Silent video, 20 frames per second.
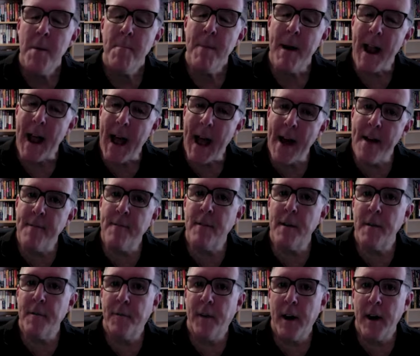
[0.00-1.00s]
but
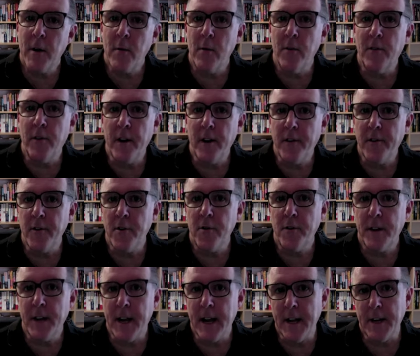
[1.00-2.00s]
every fighter is easier
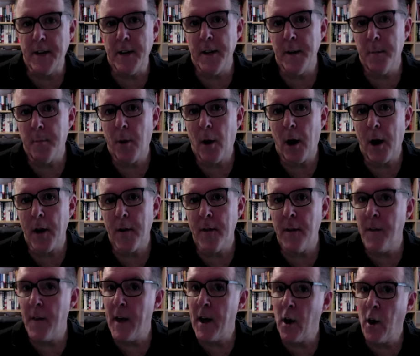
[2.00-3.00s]
to hit to the body
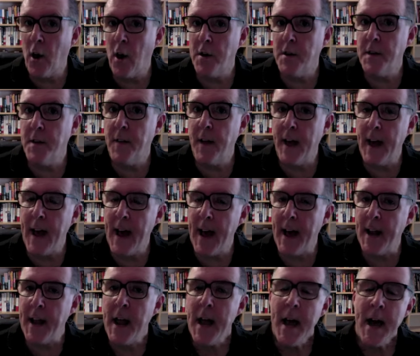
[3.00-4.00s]
than they are to the
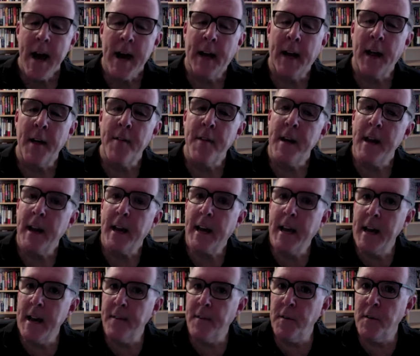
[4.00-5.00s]
head. And I think
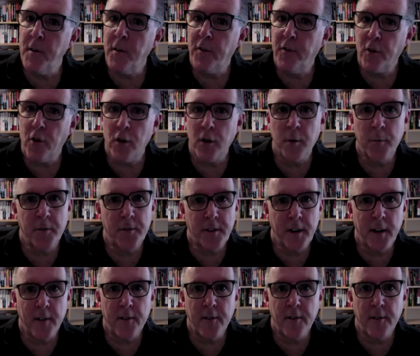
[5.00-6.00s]
given the
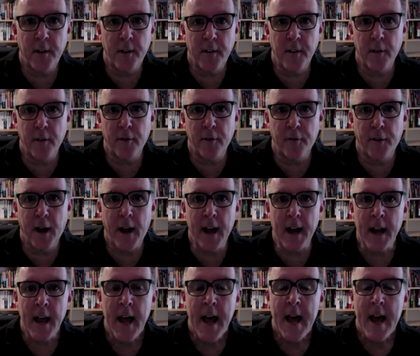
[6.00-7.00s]
circumstances in this
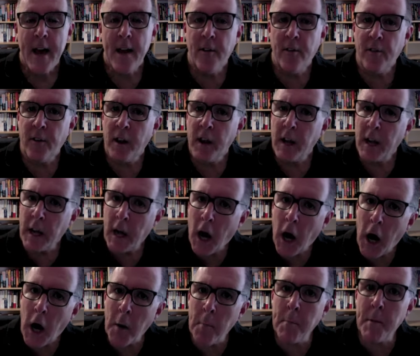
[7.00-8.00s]
fight, it is
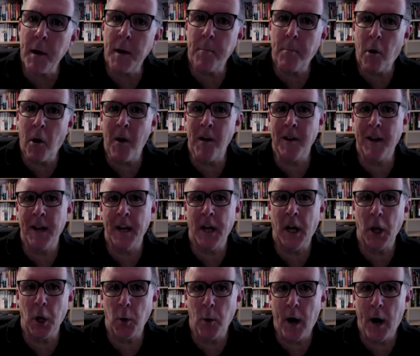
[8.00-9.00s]
incumbent upon
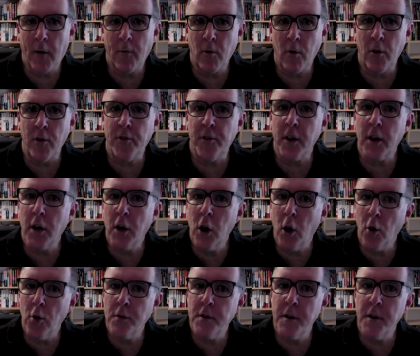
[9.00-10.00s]
Canelo Alvarez to
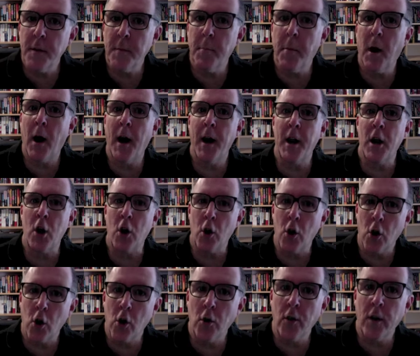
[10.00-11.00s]
go to the body
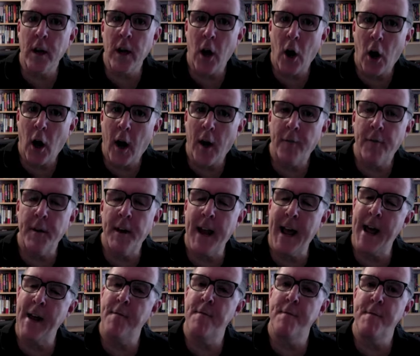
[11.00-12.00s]
early, often,
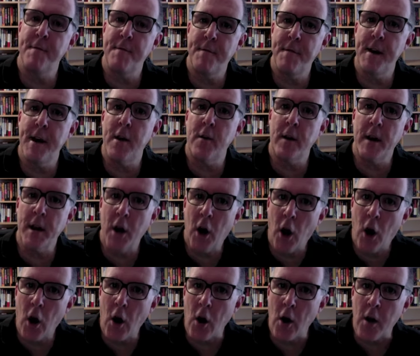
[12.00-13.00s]
and very
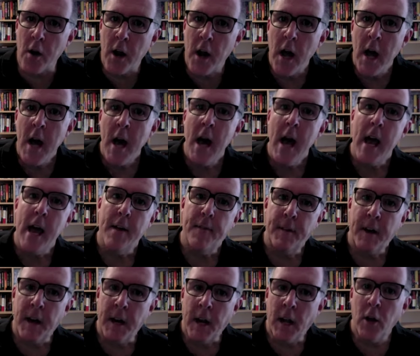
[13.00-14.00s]
hard.
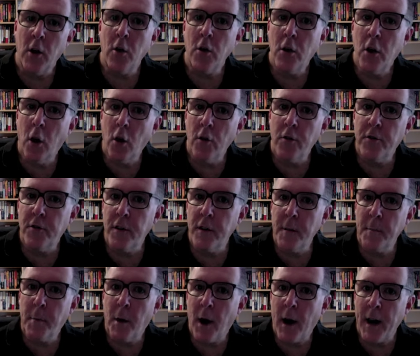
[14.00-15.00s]
If Canelo goes to
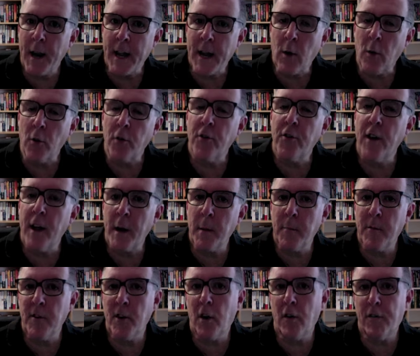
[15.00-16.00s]
the body, he'll set
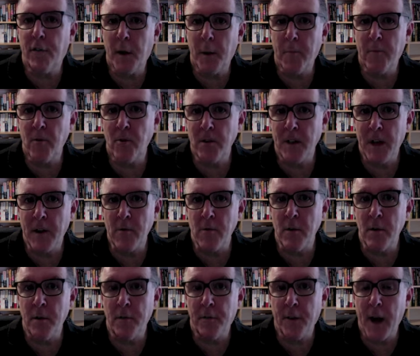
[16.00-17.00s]
himself up for later
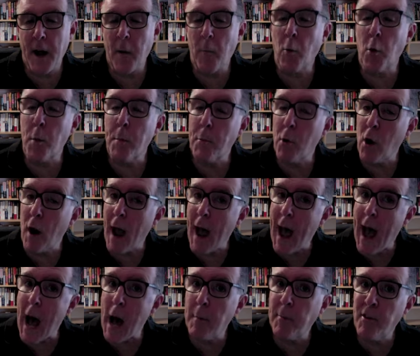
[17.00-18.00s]
in the fight where
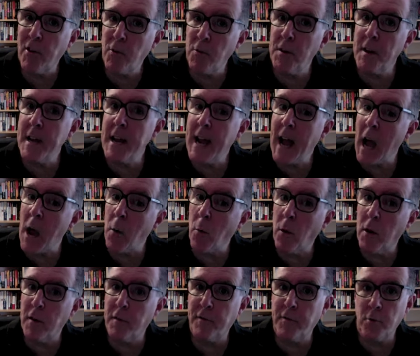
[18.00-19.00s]
perhaps he'll negate
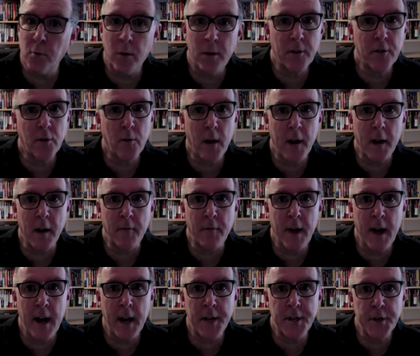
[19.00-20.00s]
one of Floyd's great
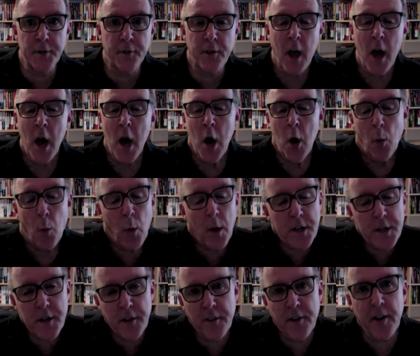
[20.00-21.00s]
advantages,
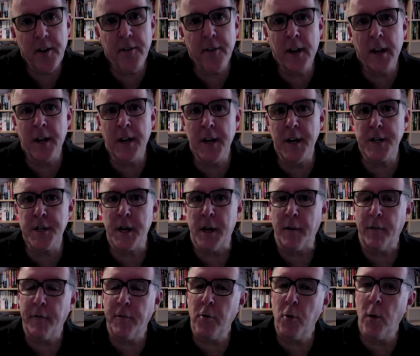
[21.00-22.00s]
which is his
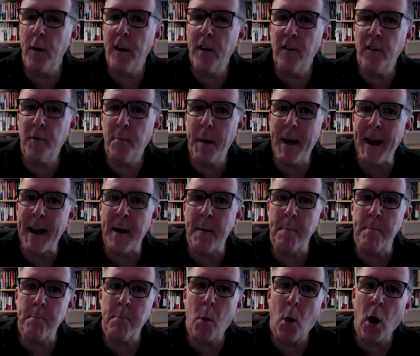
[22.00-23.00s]
conditioning. Floyd has been in
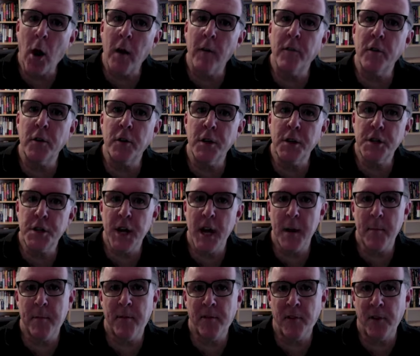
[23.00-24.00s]
marvelous
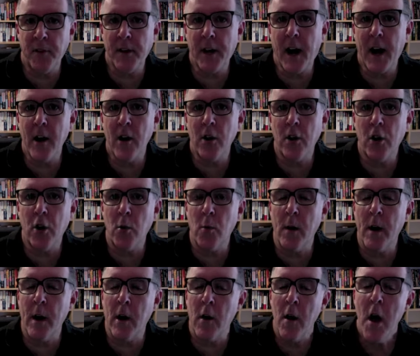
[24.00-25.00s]
shape his entire
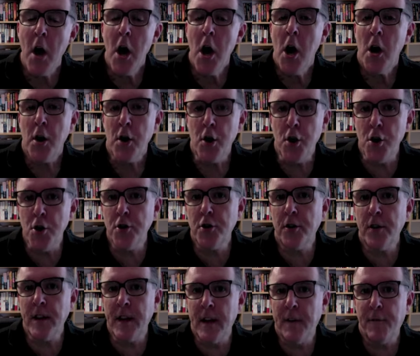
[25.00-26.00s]
career,
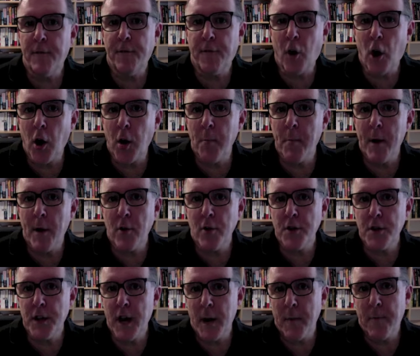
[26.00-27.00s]
usually in far better
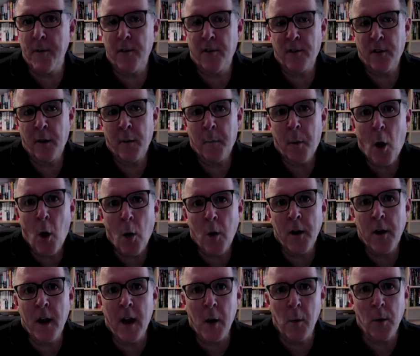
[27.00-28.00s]
shape than his
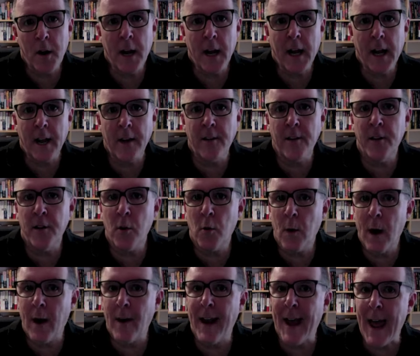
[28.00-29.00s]
opponent, and when it gets into
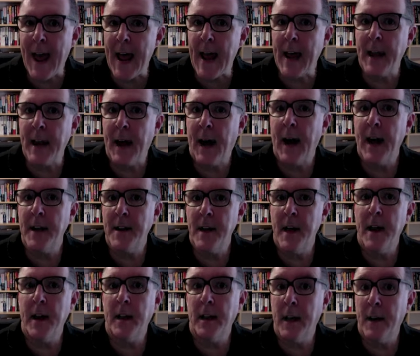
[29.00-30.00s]
round 8, 9,
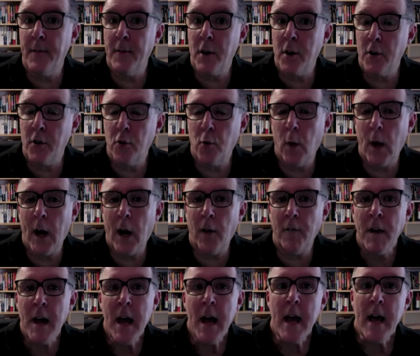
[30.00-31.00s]
10, 11, and
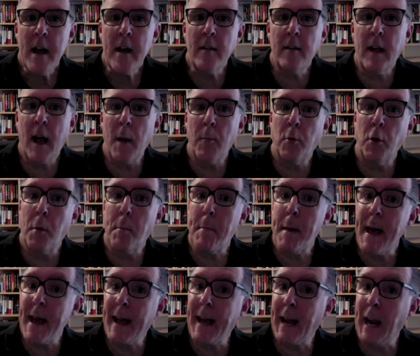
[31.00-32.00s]
12, he's able to
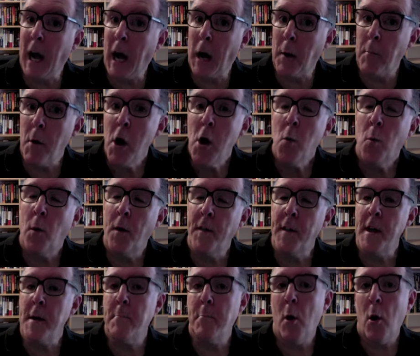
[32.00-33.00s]
pick it up when
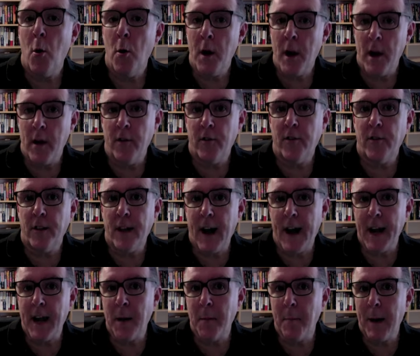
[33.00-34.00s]
the opponent is
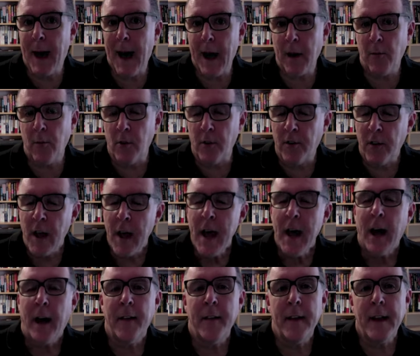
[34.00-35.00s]
sliding backwards.
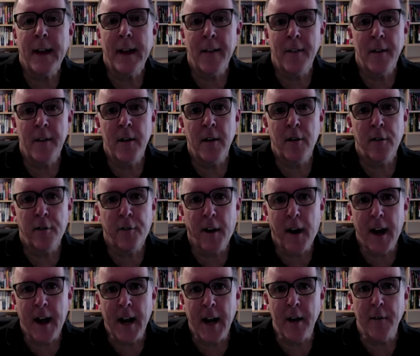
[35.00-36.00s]
I think in this
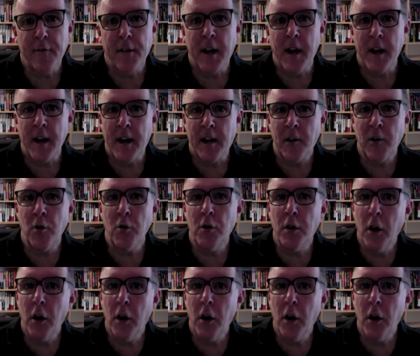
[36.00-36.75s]
fight, if Canelo